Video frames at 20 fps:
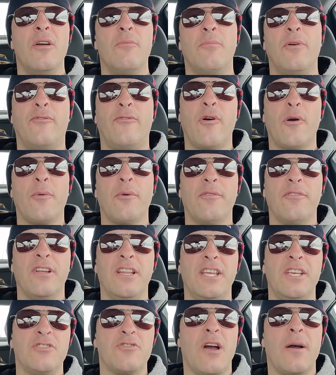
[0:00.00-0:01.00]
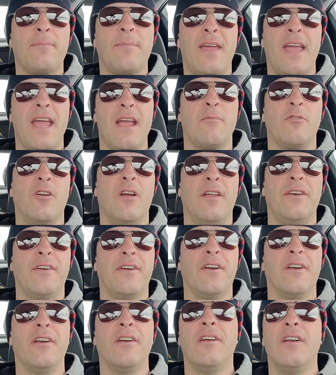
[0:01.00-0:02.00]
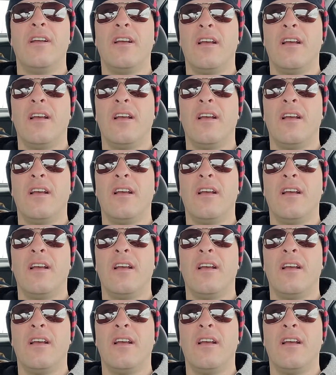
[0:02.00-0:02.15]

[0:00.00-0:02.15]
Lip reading: before we really drop the hammer on her.